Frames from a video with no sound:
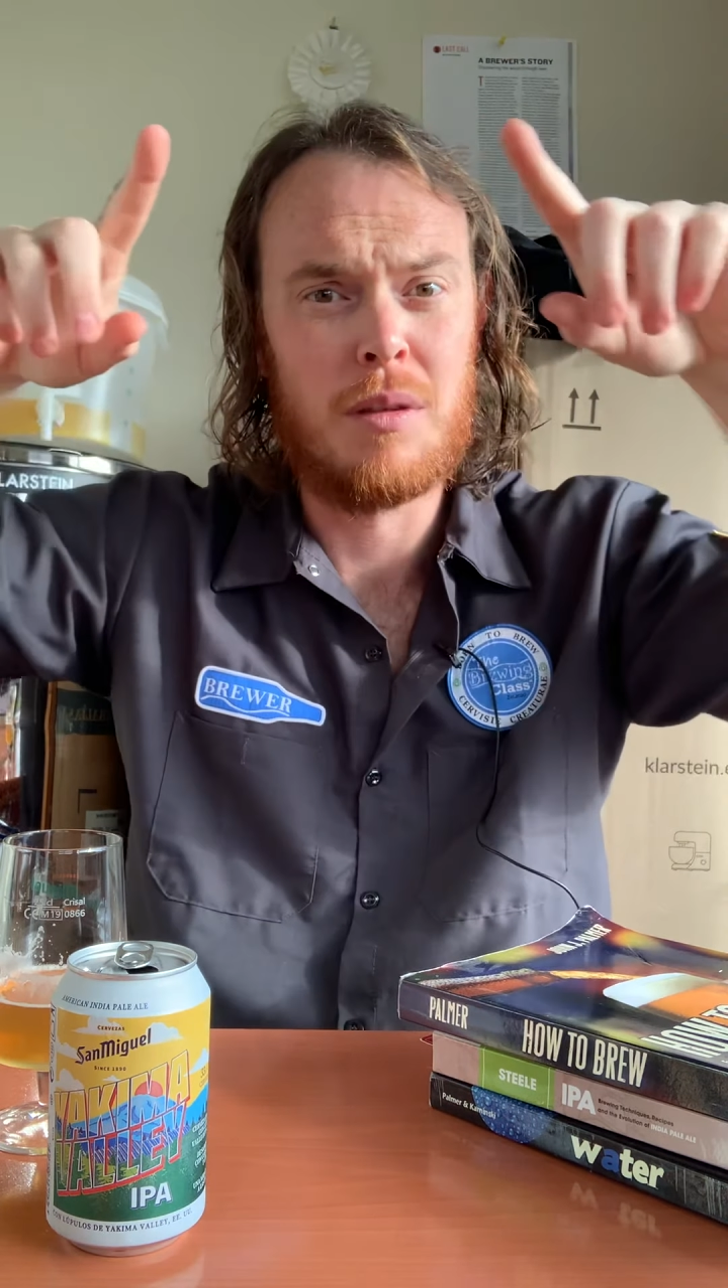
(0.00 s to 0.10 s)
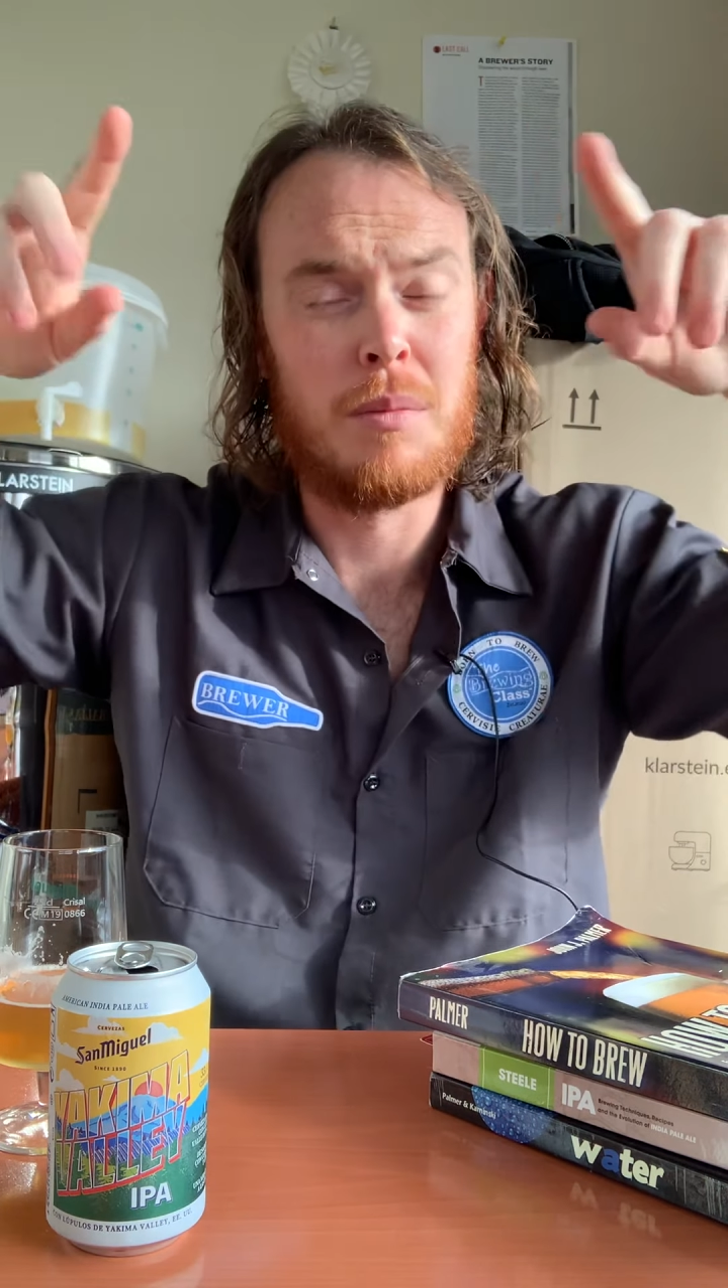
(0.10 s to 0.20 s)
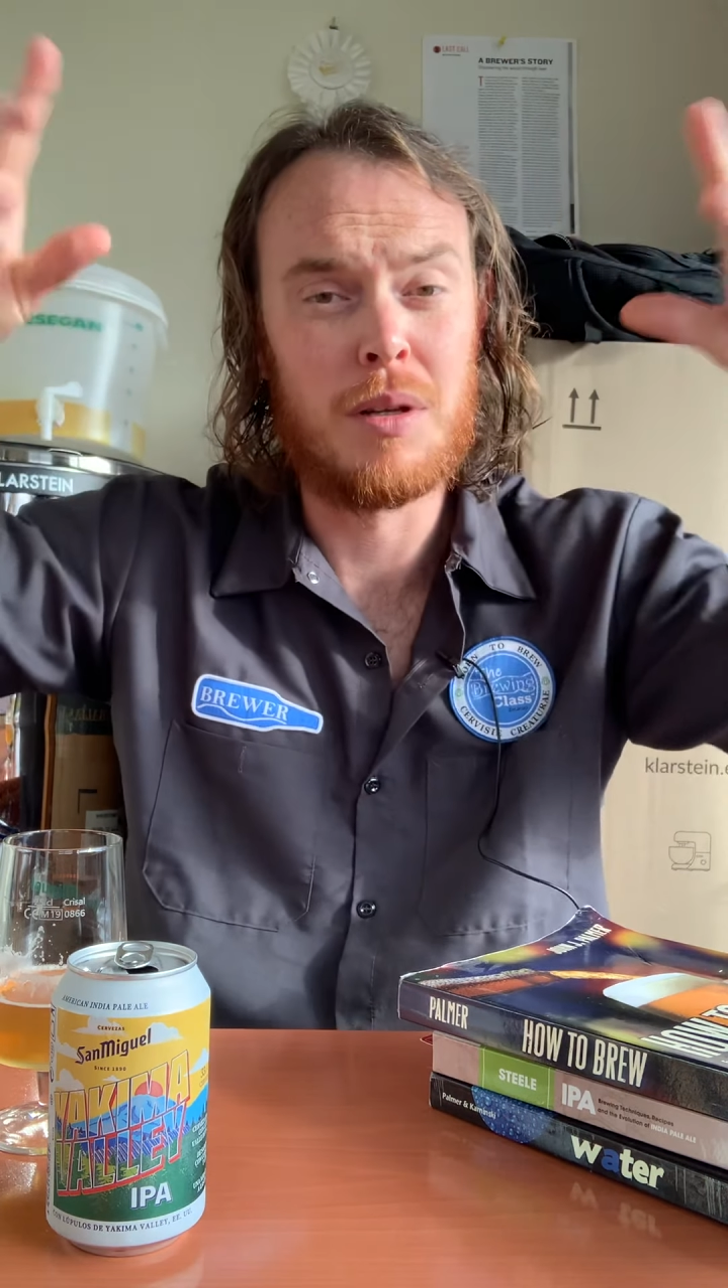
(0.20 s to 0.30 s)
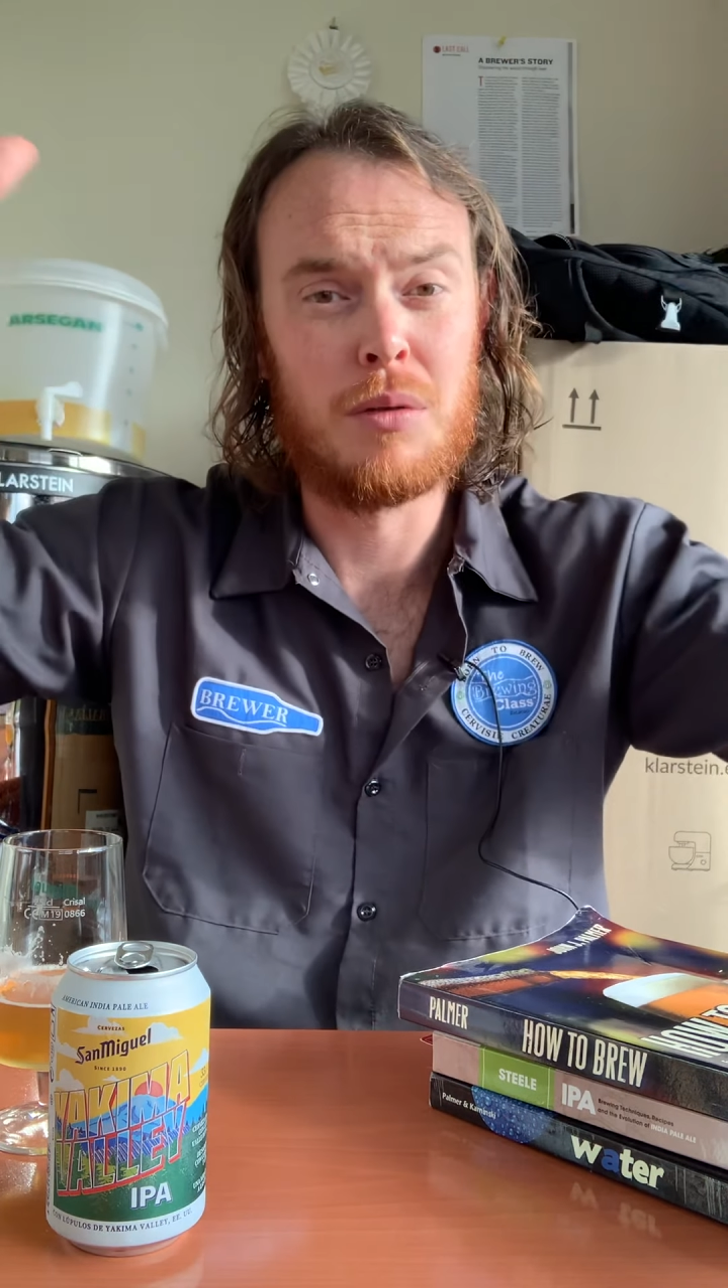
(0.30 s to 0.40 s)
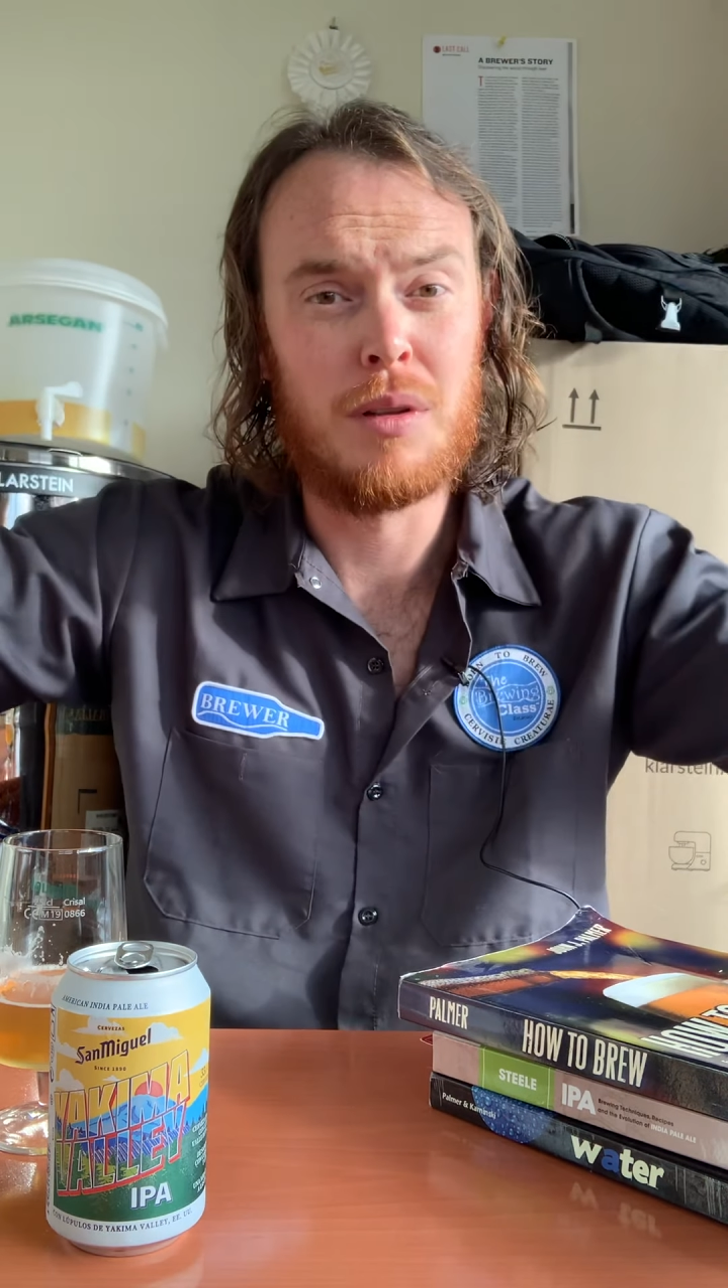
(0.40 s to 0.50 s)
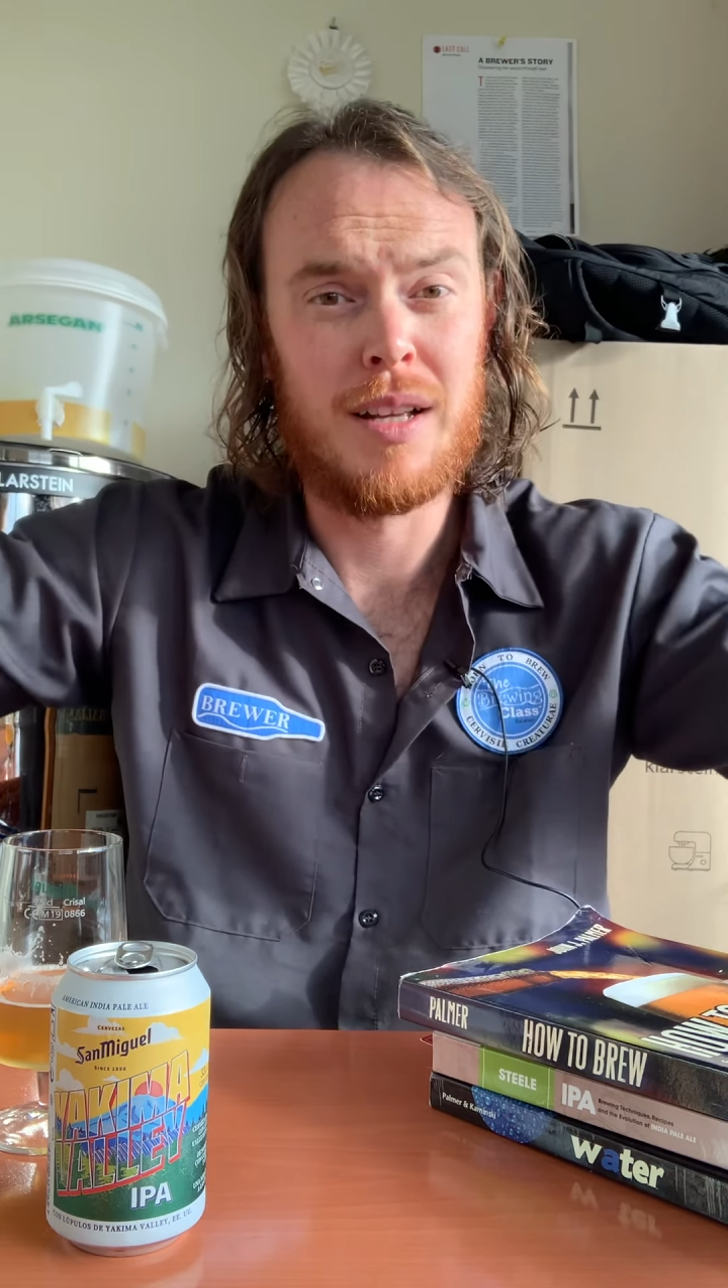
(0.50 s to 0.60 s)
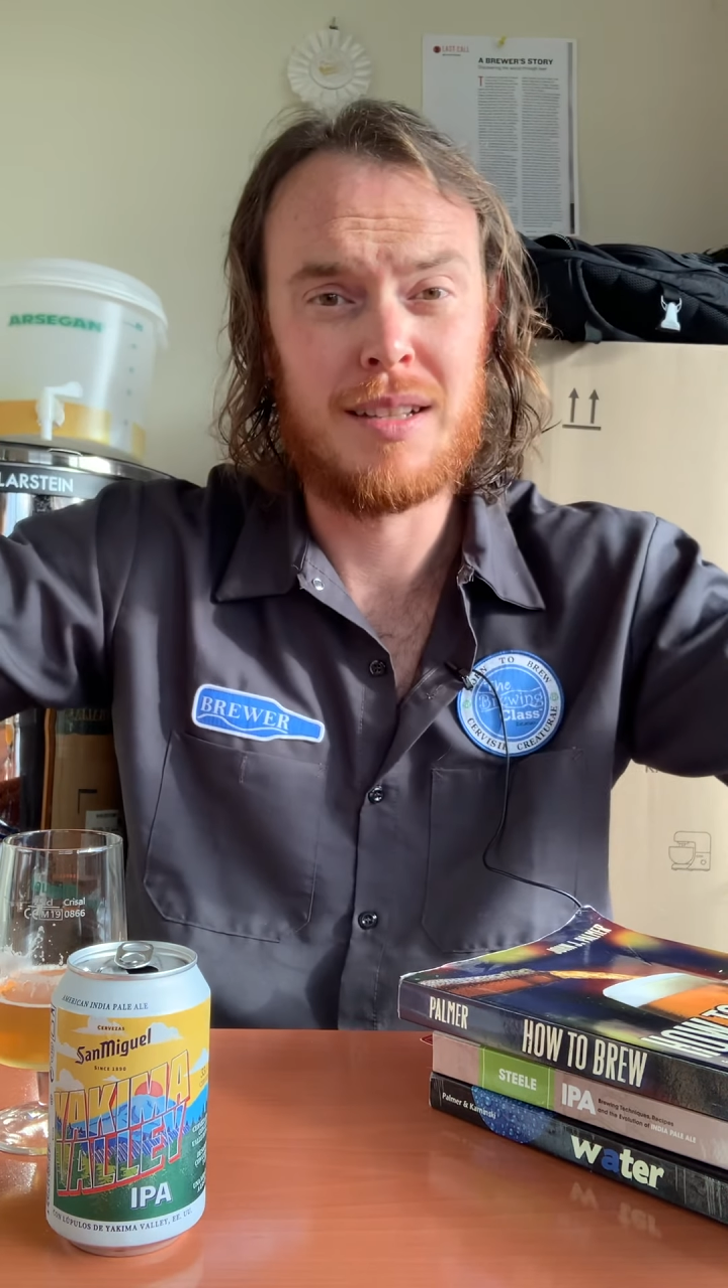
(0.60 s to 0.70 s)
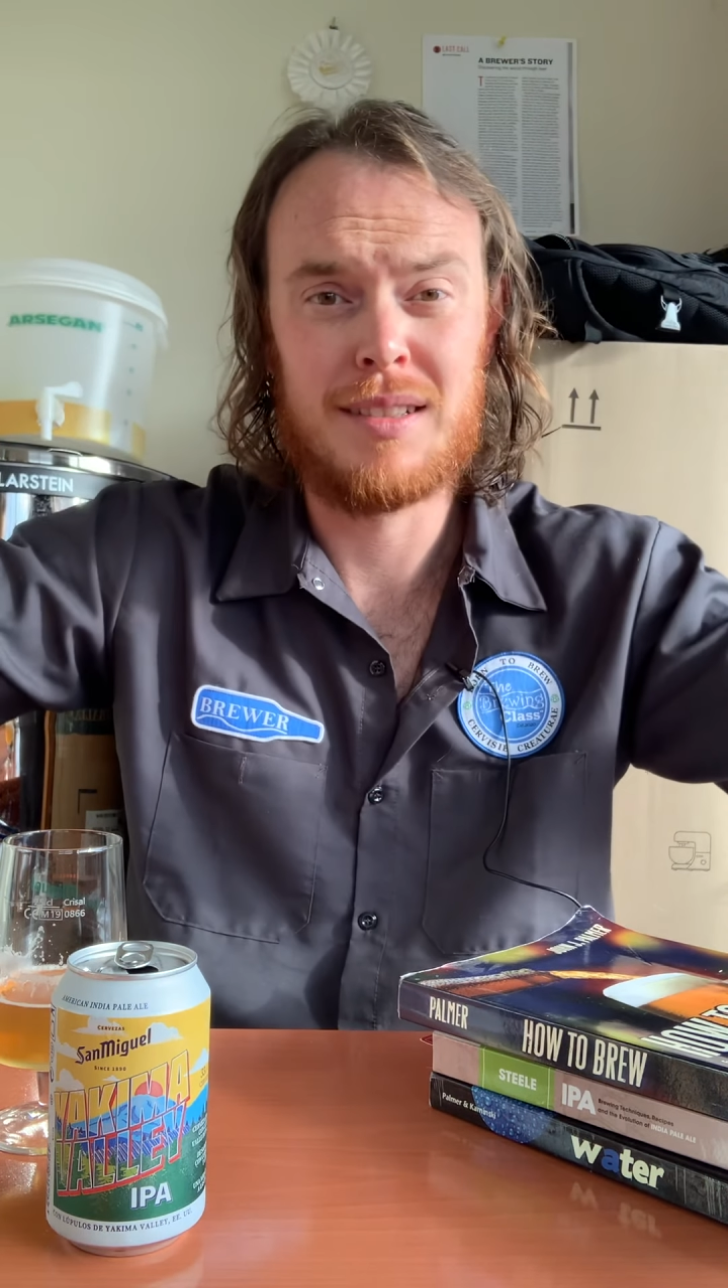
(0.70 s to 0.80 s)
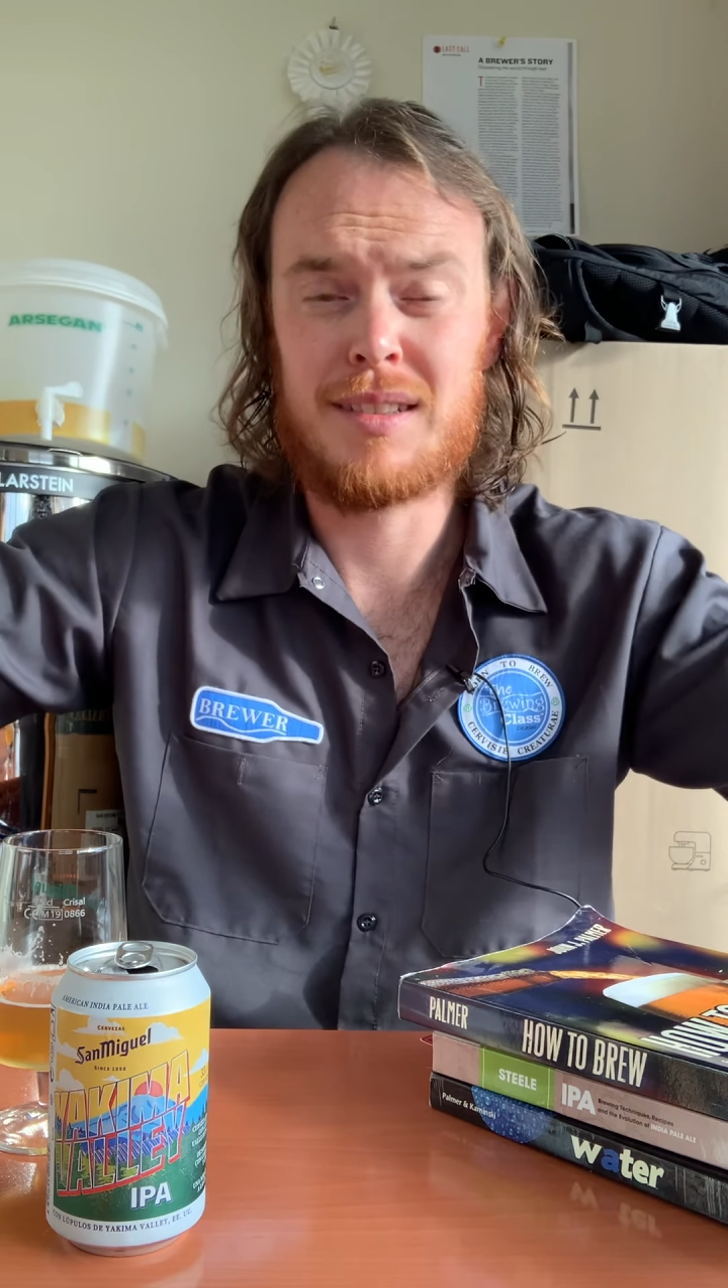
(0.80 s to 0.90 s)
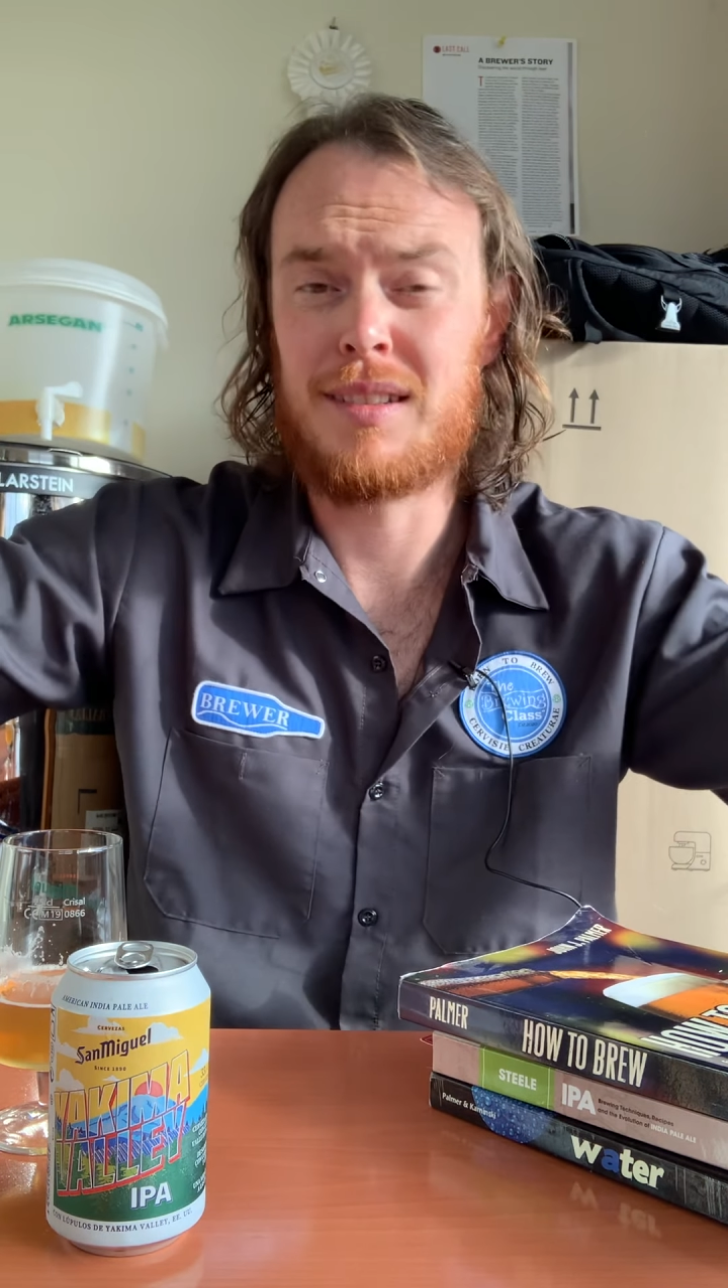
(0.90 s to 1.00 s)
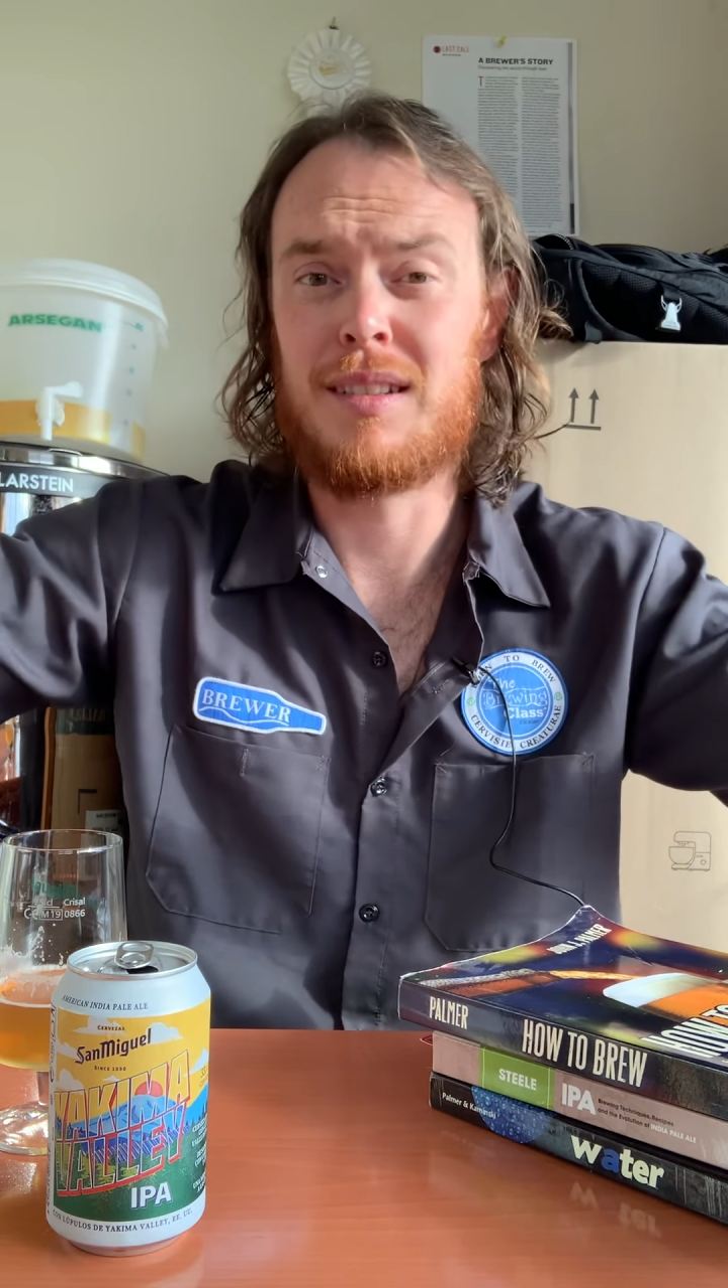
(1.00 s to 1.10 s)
mineralized,